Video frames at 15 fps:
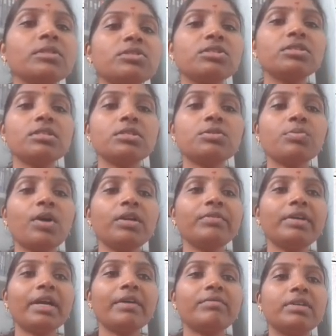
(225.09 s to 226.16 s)
So this is what
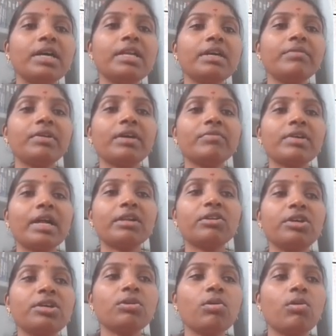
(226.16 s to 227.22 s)
we have done, and we have
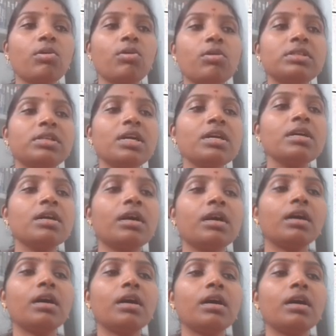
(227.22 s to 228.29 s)
calculated all the
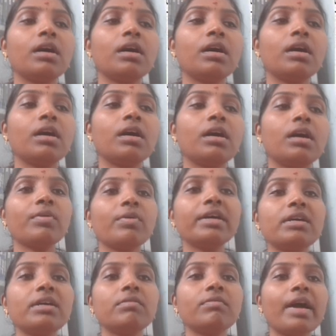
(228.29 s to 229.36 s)

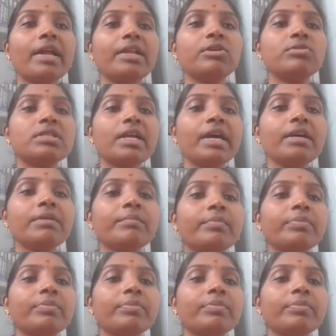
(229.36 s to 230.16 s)
required values like